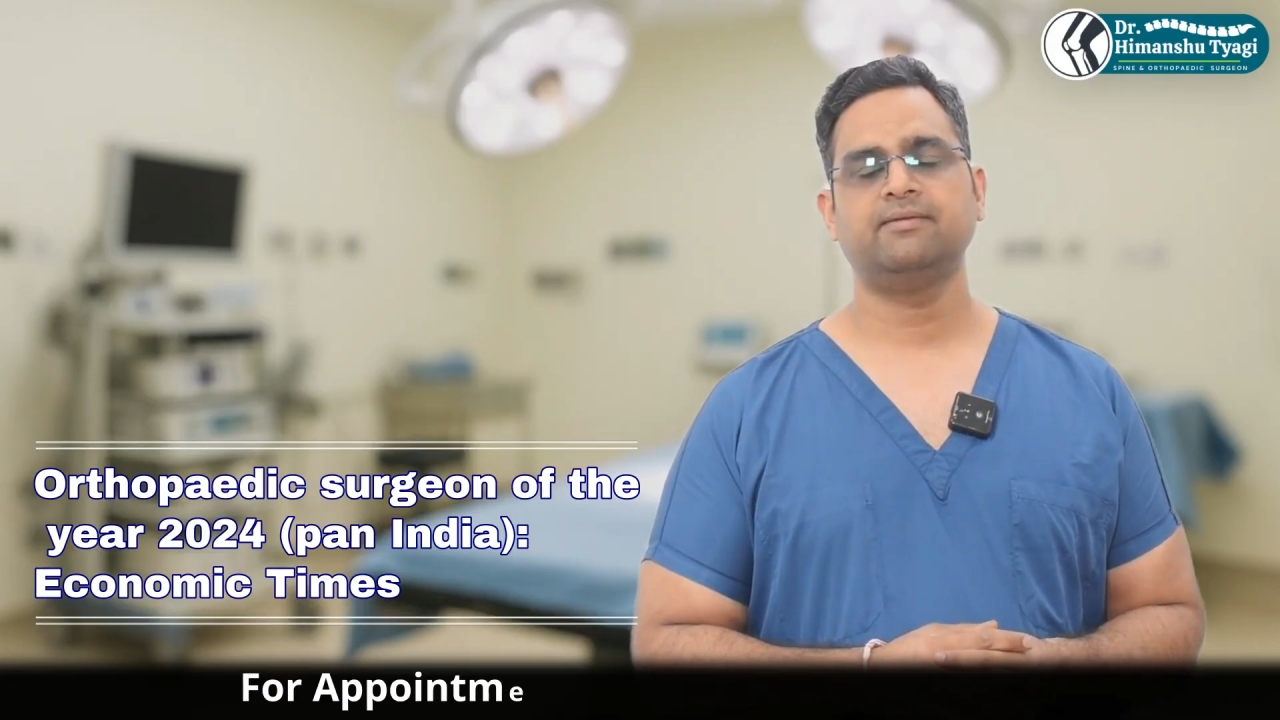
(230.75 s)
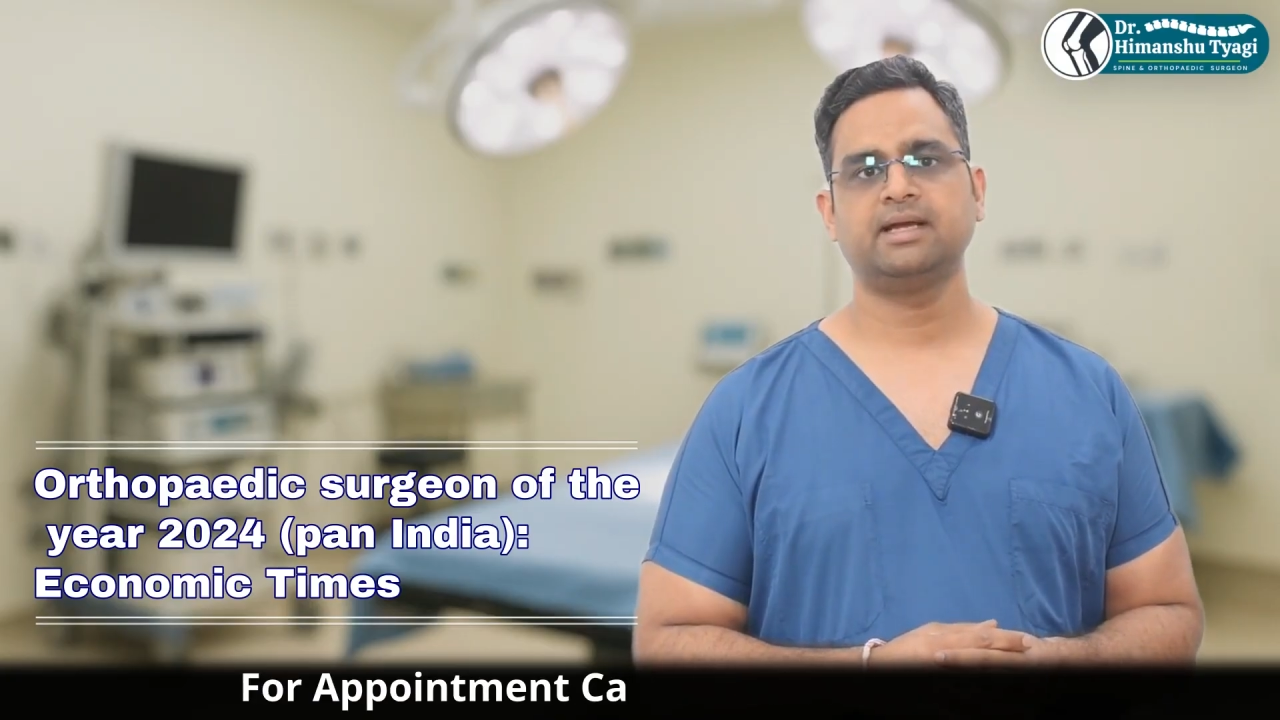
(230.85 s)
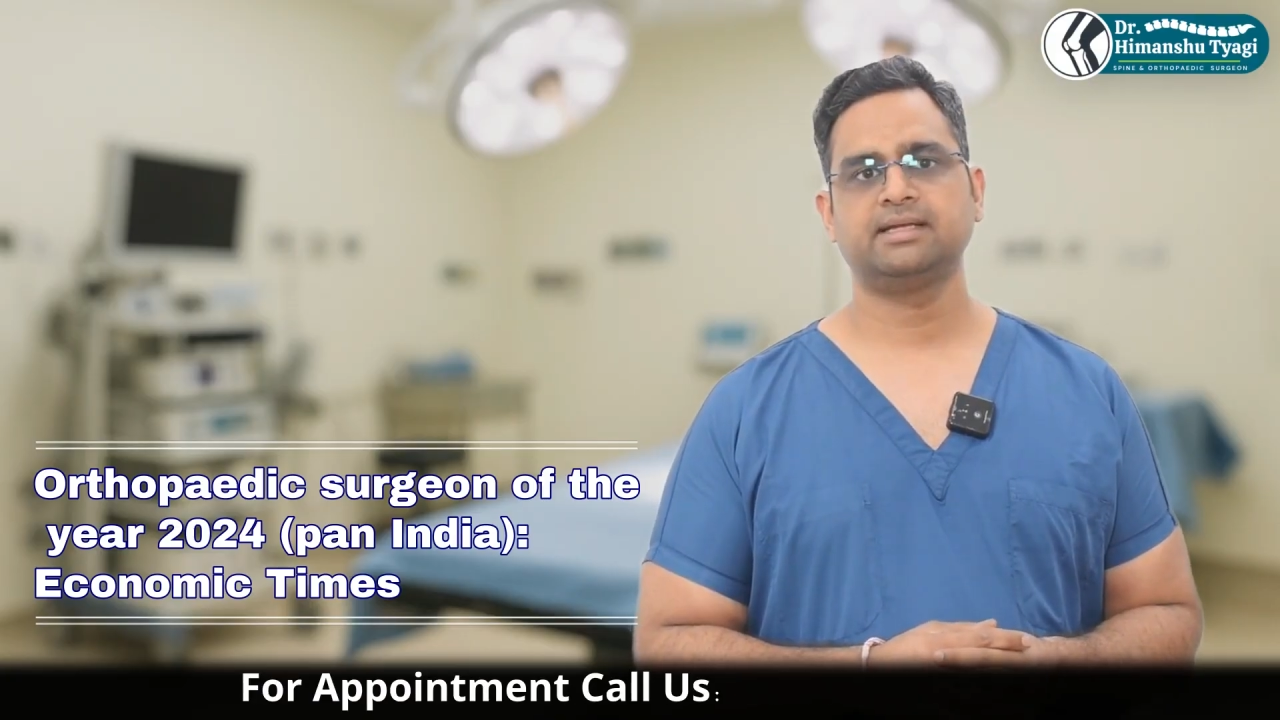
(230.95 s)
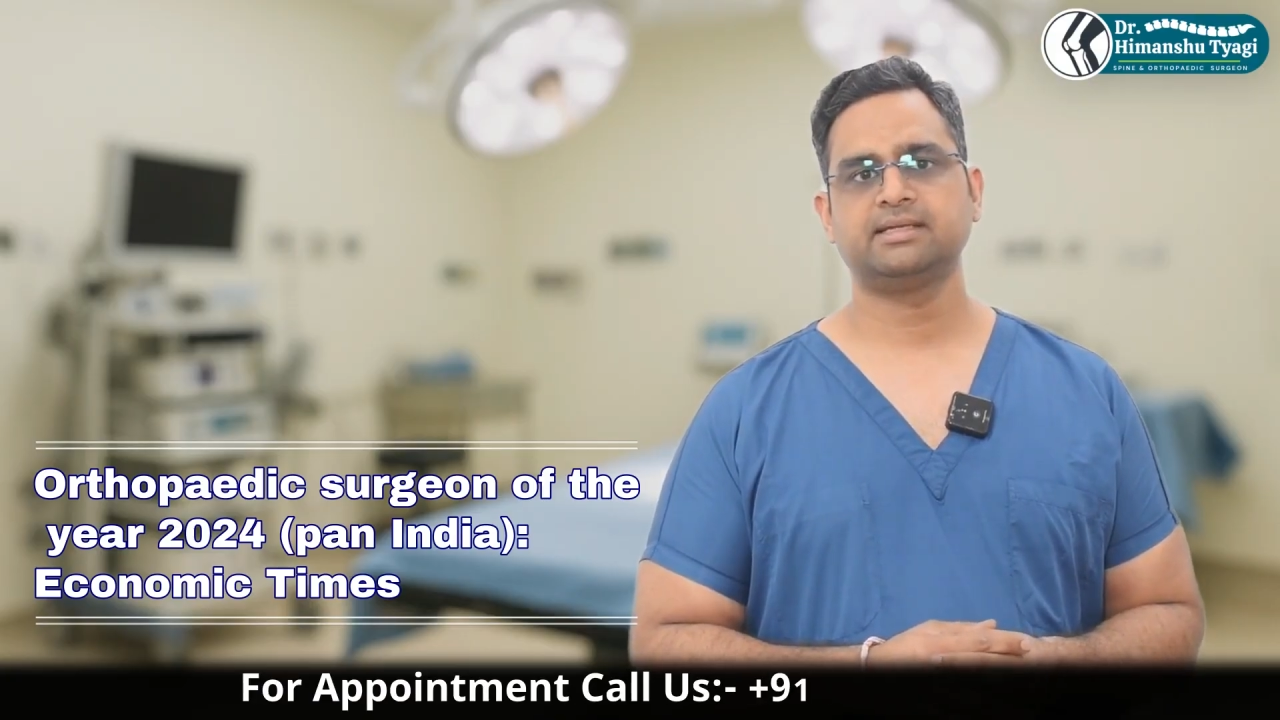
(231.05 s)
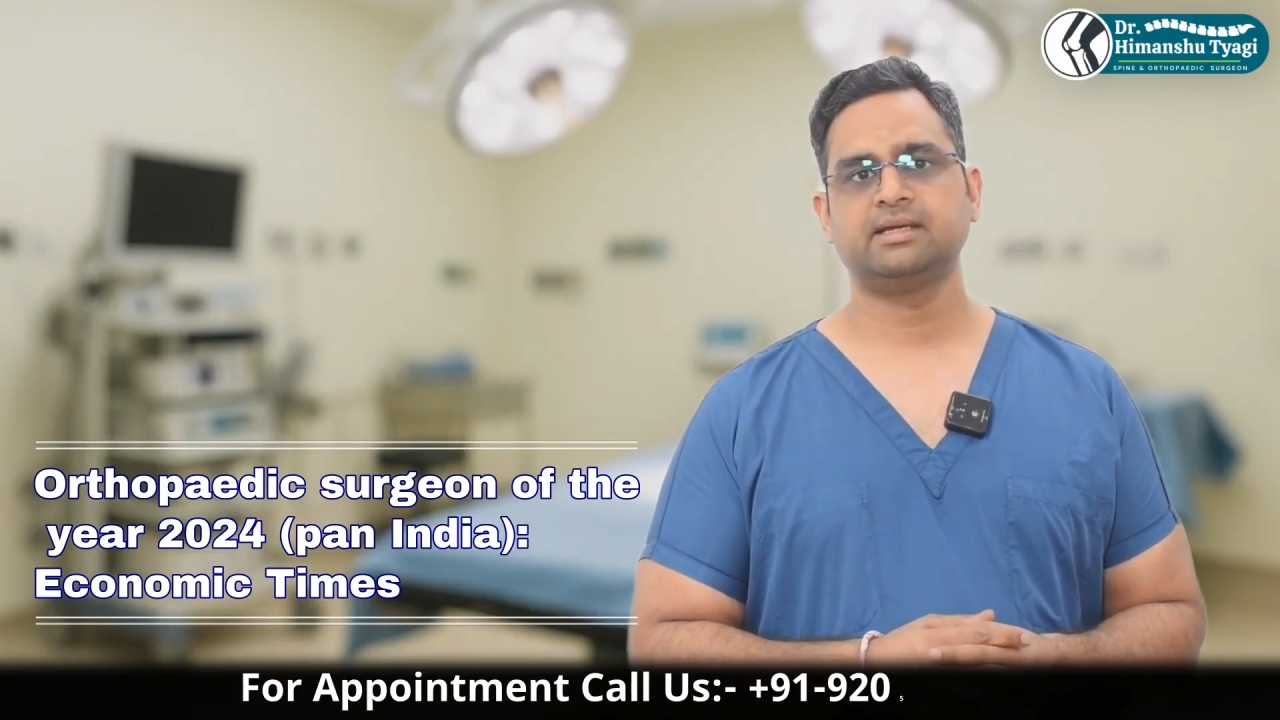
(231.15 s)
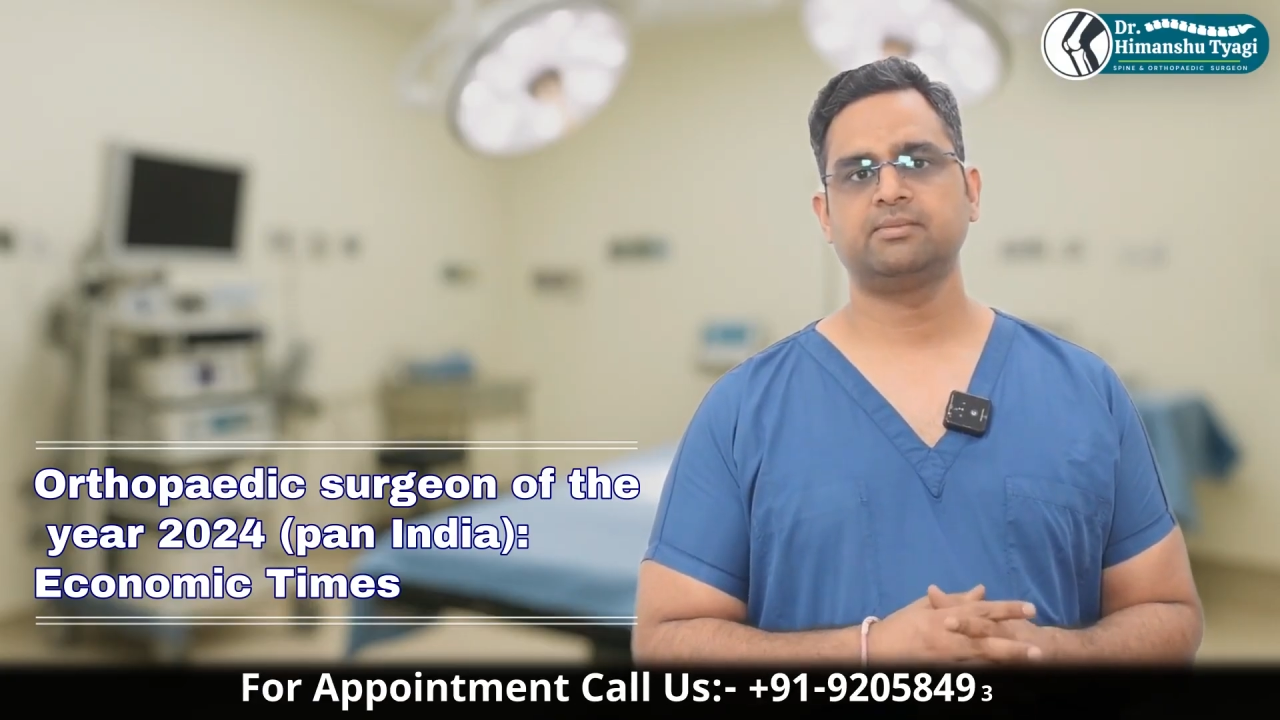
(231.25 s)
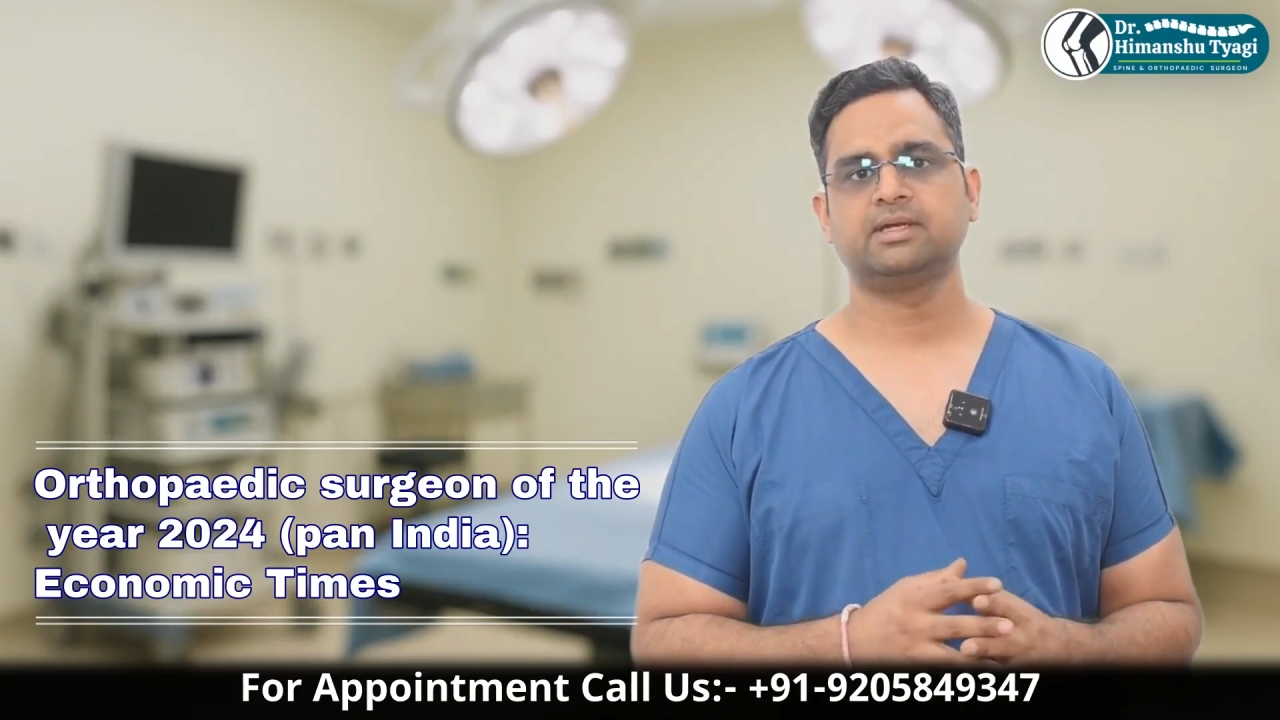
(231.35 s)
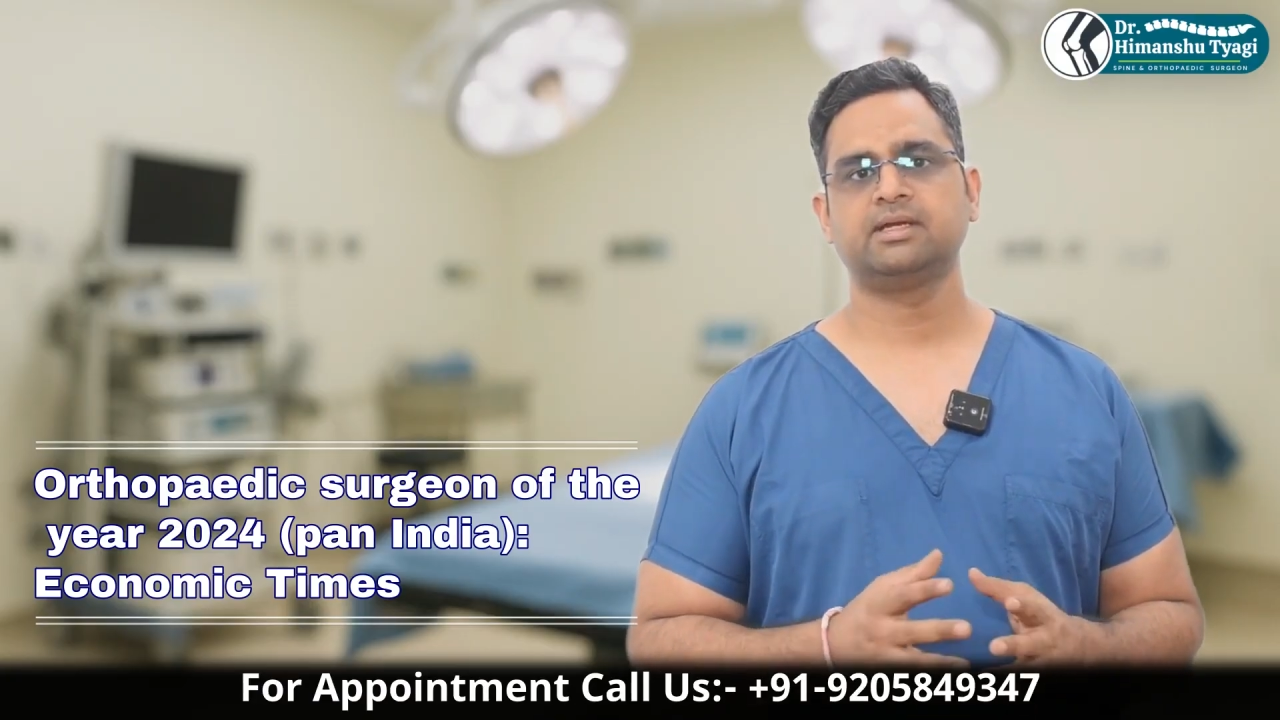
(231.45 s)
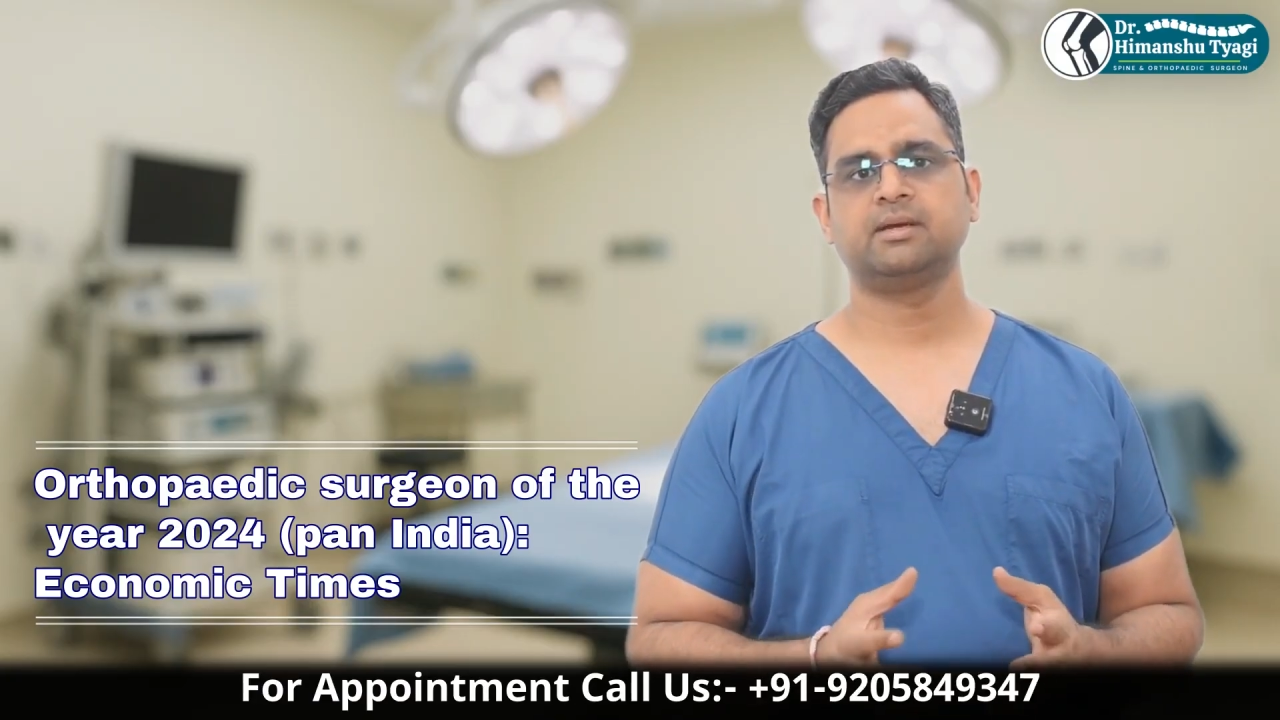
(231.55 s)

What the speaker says: for acetabular